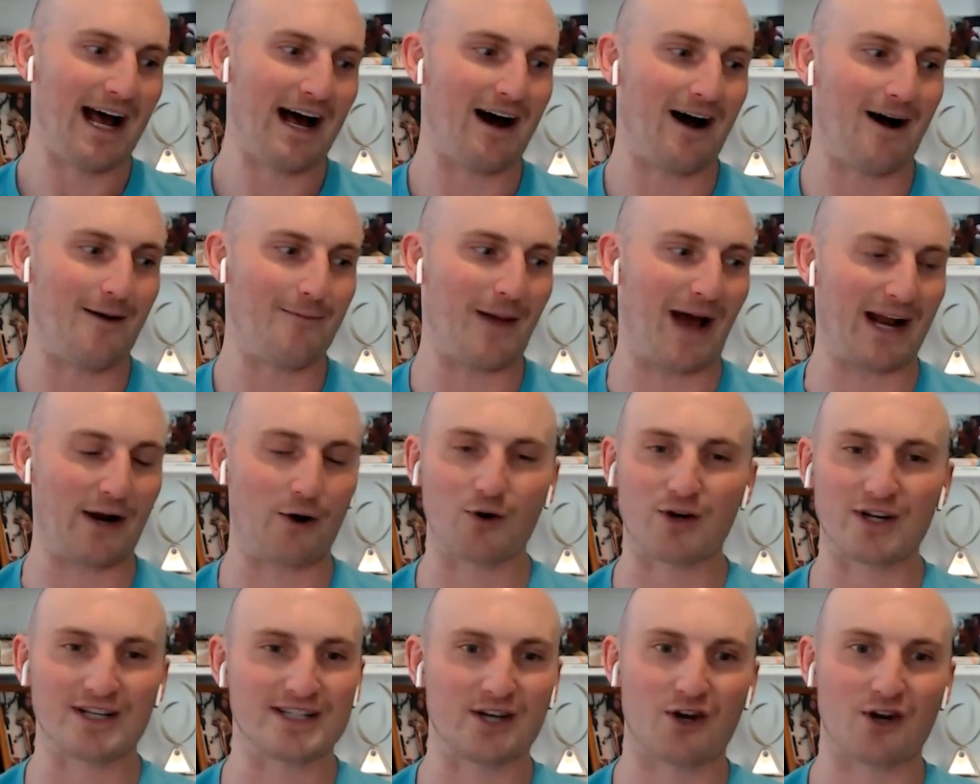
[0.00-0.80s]
um, I
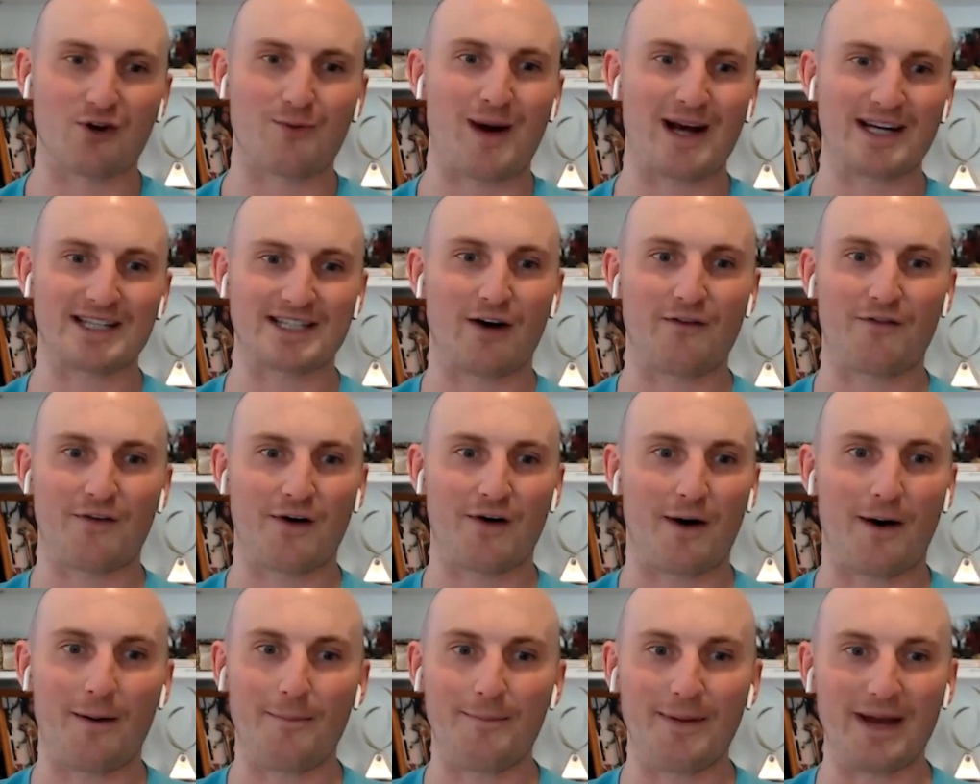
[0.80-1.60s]
don't consider
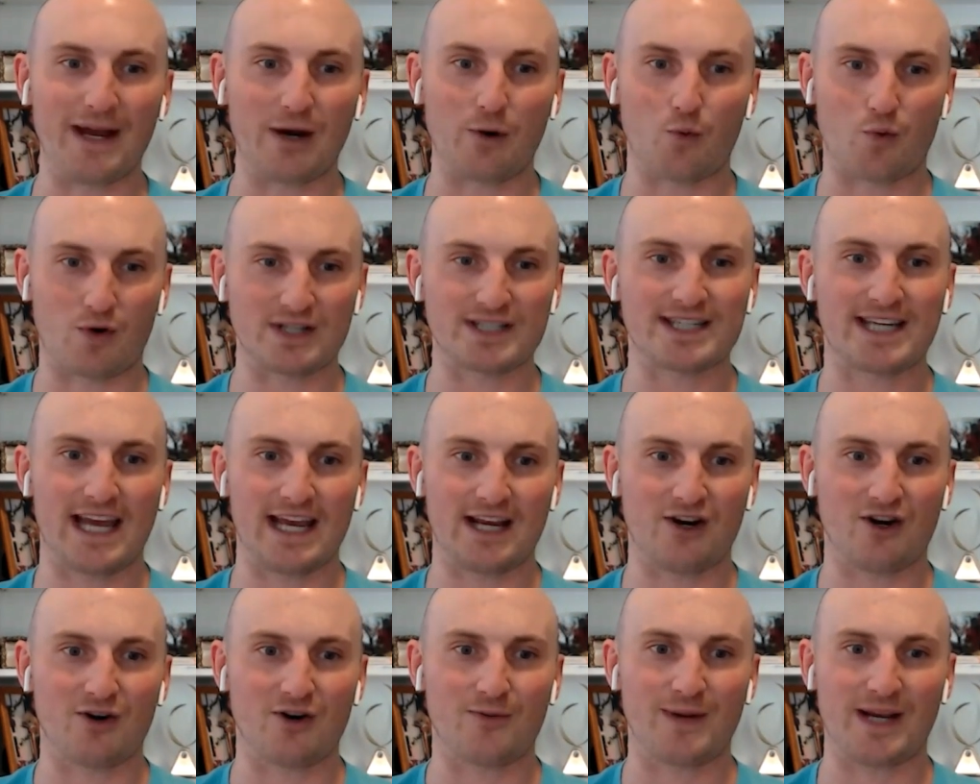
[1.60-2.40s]
myself a, a big risk
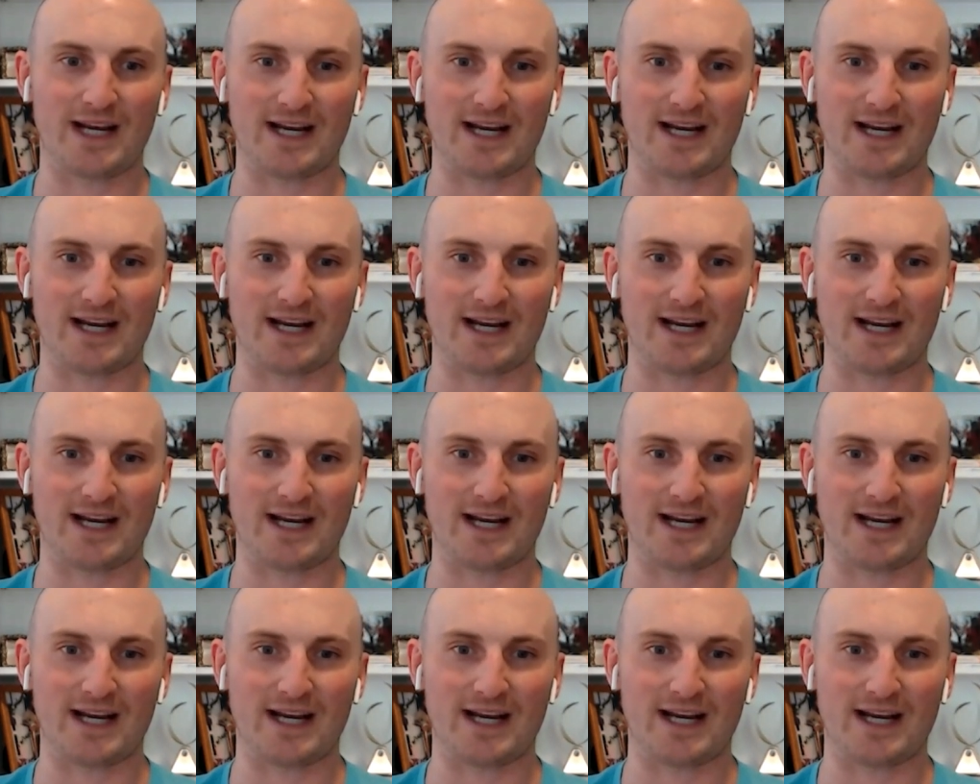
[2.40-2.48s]
taker,